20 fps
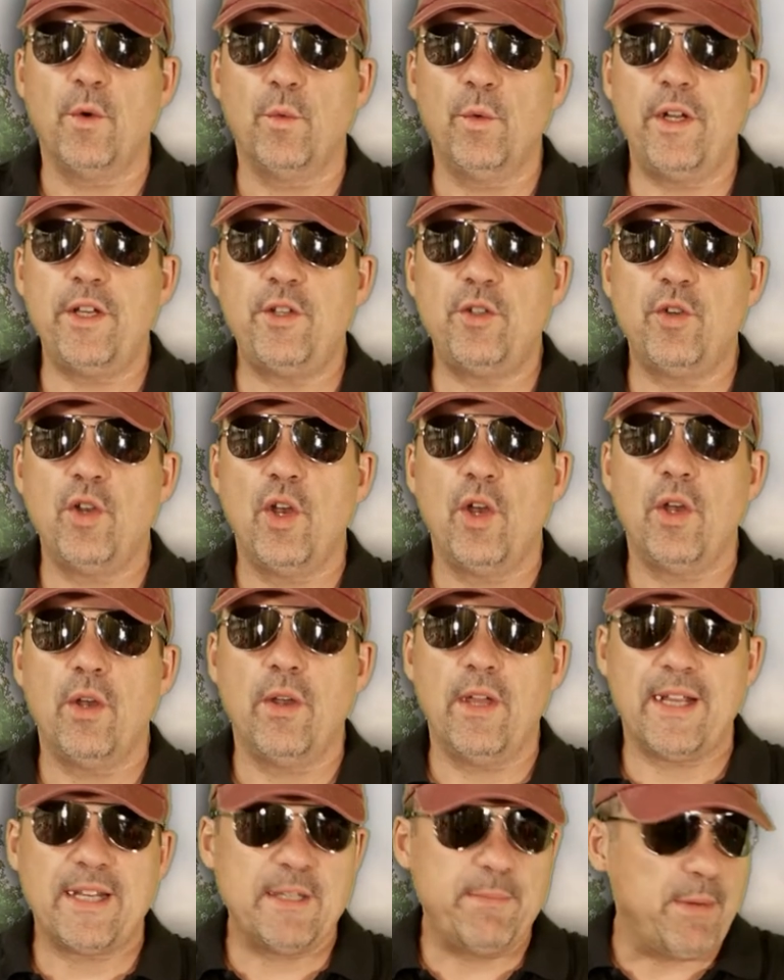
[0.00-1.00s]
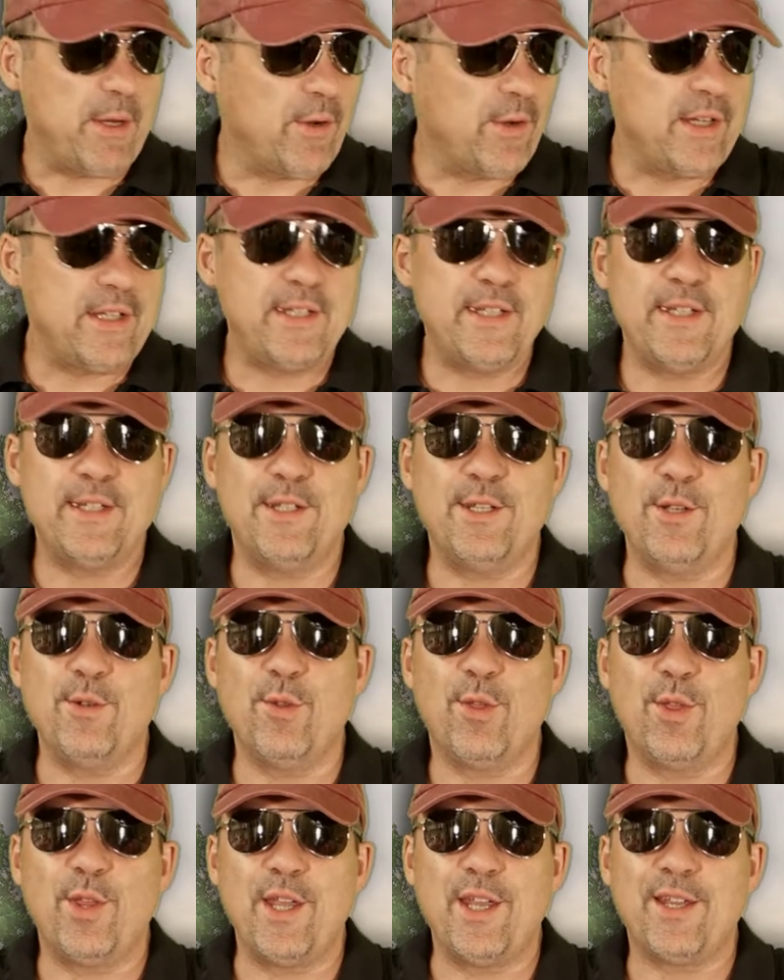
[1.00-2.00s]
Which experiences do
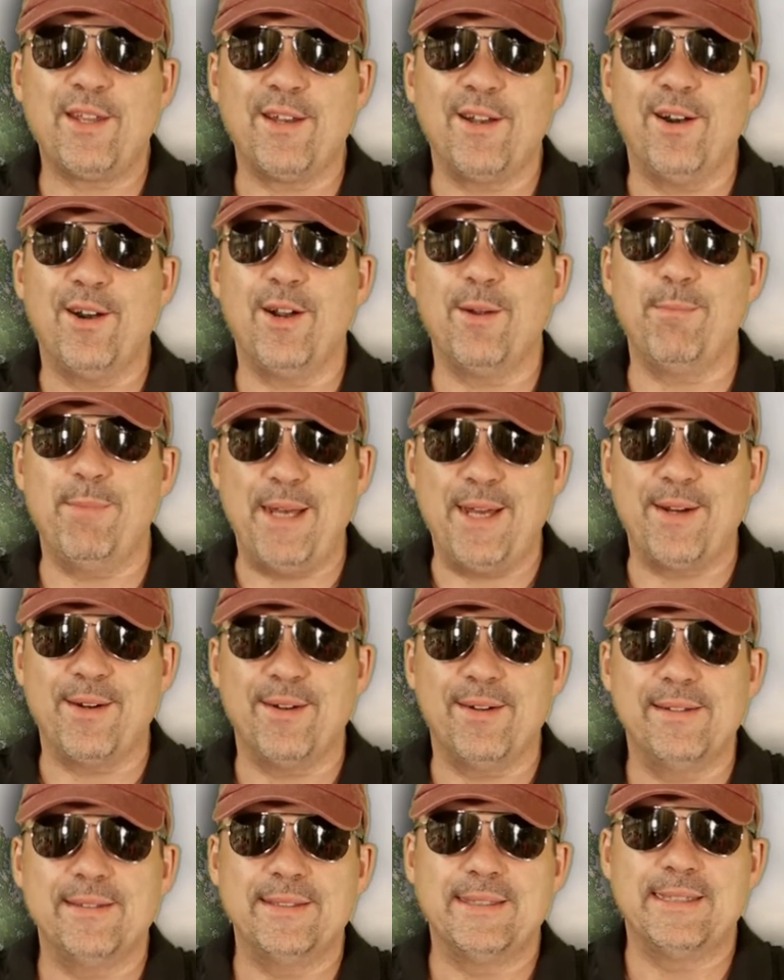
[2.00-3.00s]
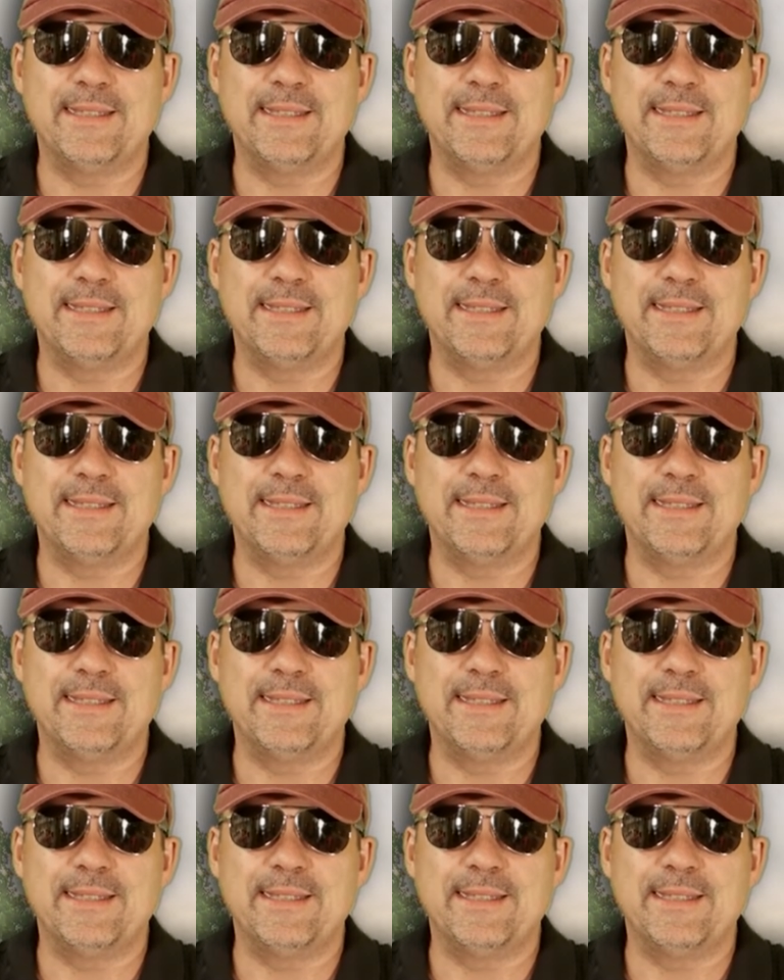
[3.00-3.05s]
you think are better?